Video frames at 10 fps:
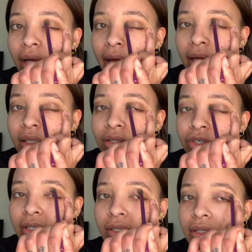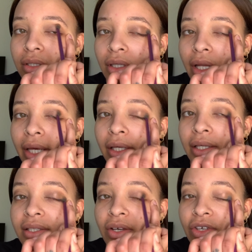and just
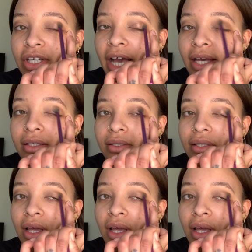like tell you guys